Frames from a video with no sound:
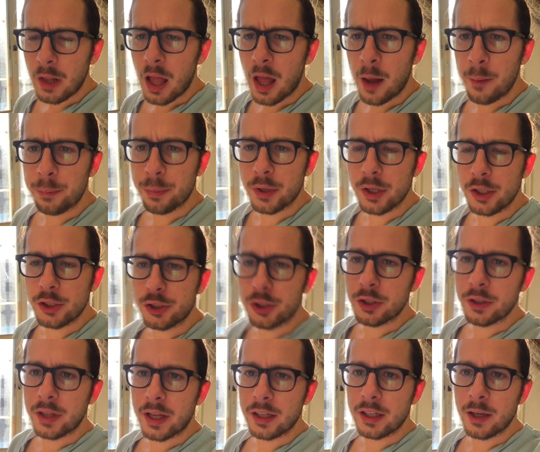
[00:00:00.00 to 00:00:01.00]
I'm pretty
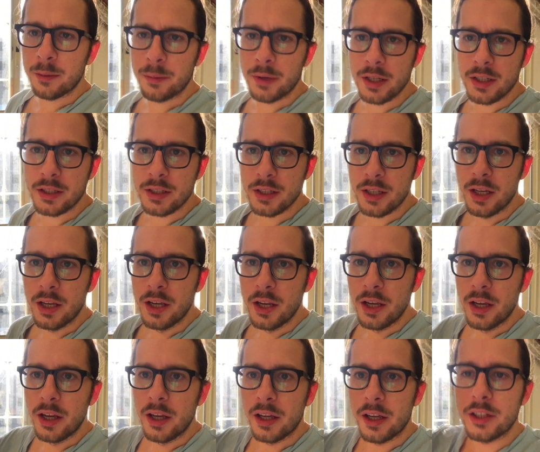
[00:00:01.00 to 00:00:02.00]
sure that Khamis
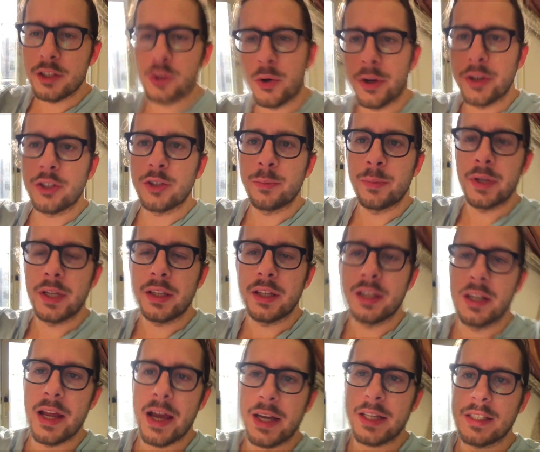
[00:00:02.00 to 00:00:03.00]
is going to be
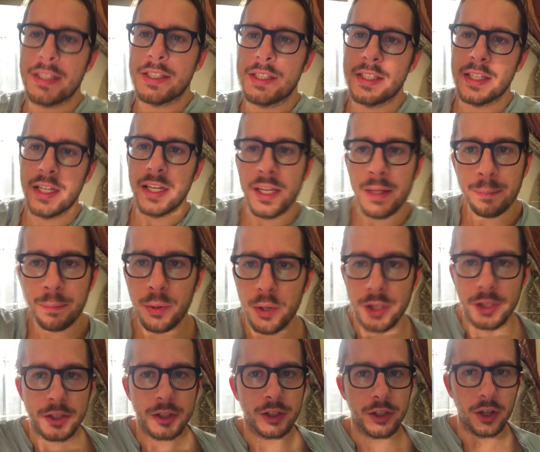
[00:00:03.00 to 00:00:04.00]
the next city
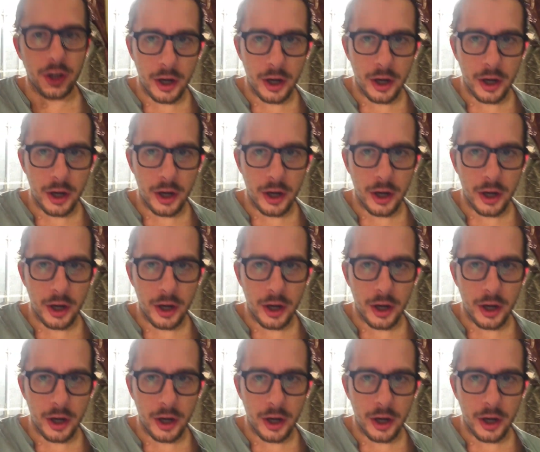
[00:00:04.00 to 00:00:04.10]
put